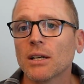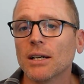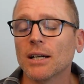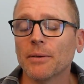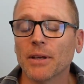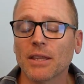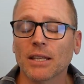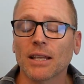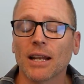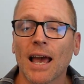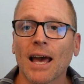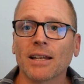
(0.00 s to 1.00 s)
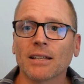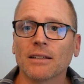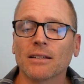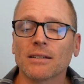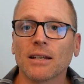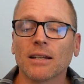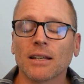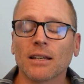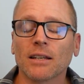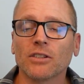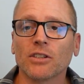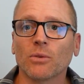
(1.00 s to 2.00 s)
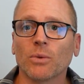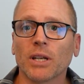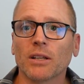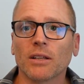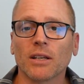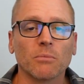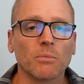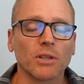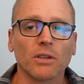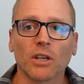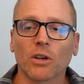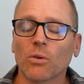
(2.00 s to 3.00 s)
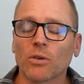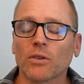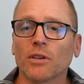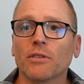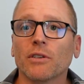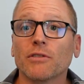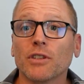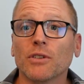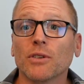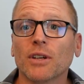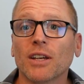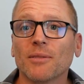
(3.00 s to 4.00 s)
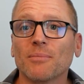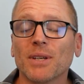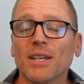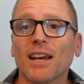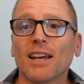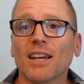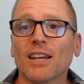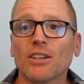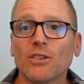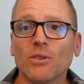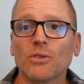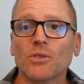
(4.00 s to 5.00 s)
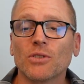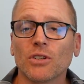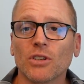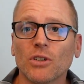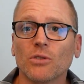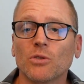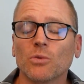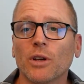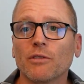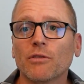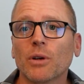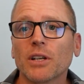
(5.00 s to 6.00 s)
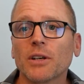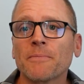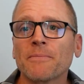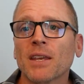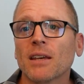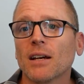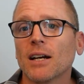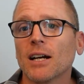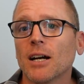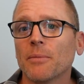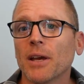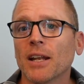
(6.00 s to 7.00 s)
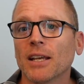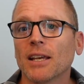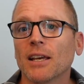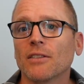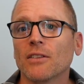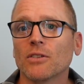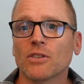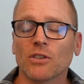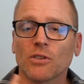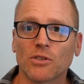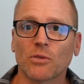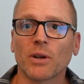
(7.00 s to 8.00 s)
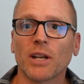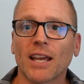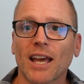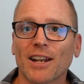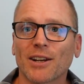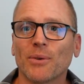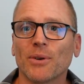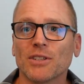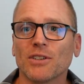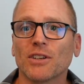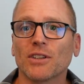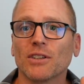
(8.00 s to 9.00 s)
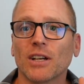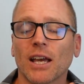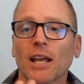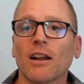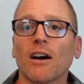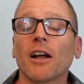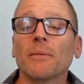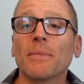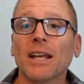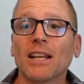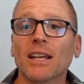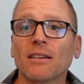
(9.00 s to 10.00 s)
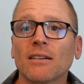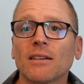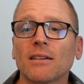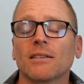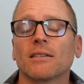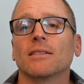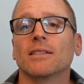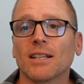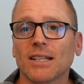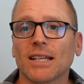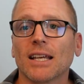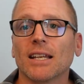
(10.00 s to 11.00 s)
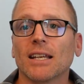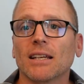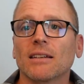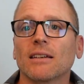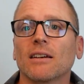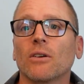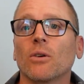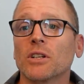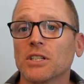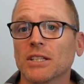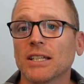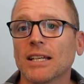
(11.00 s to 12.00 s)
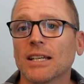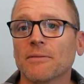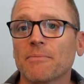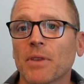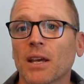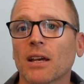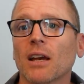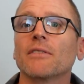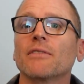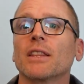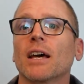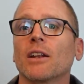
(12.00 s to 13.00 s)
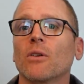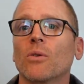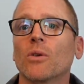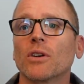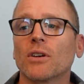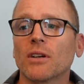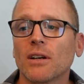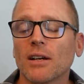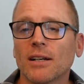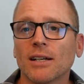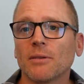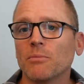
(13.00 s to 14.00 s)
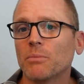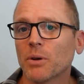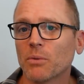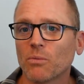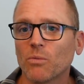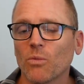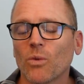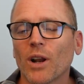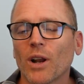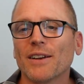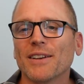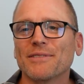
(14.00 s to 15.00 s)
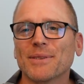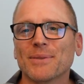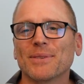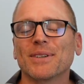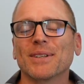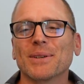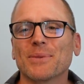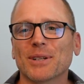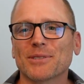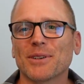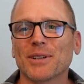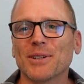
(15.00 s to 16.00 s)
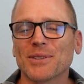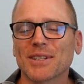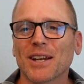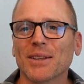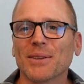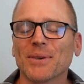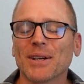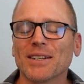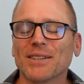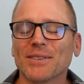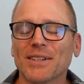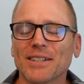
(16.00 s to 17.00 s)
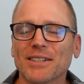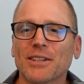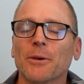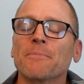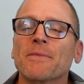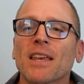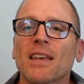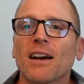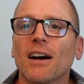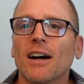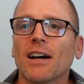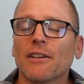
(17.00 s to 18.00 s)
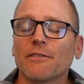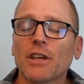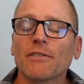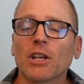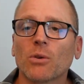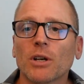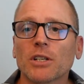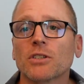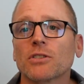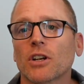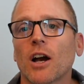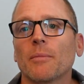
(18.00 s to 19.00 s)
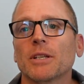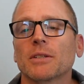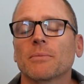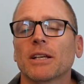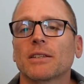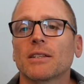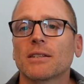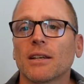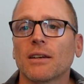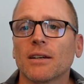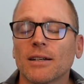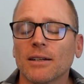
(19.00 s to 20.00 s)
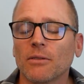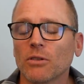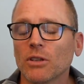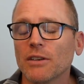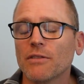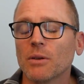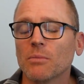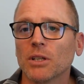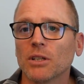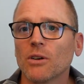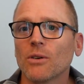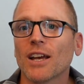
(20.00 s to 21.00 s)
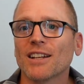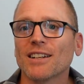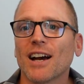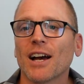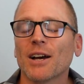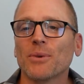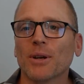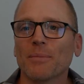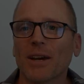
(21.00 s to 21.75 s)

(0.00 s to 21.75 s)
um, i think that adding this in again to your weekly monthly quarterly review can be a huge huge win for you um, and again there's those three categories you can look at automating delegating or deleting and kind of in that order um, but whatever really works for you is kind of the way to do it so uh, if you have any questions or comments about this uh, leave it below and i will get